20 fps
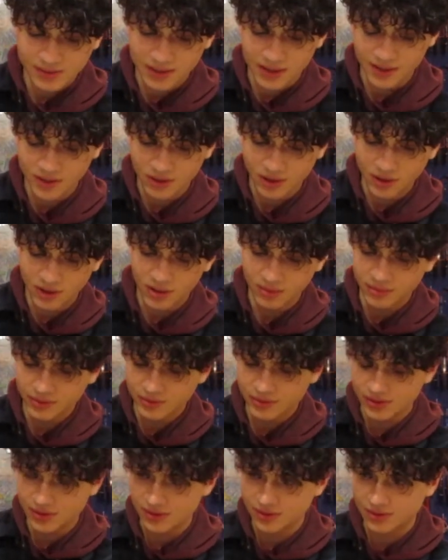that are
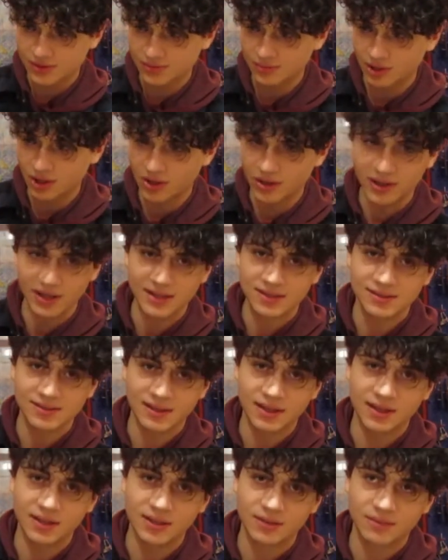almost as small as
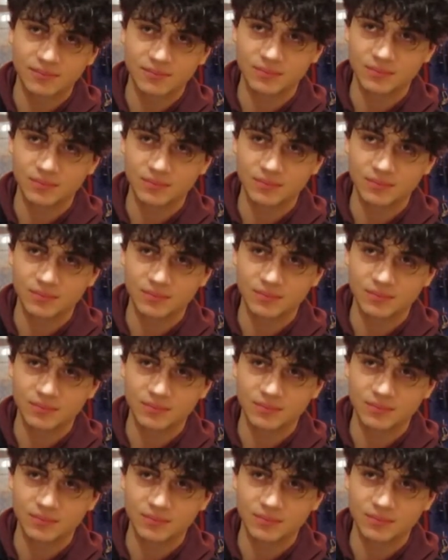like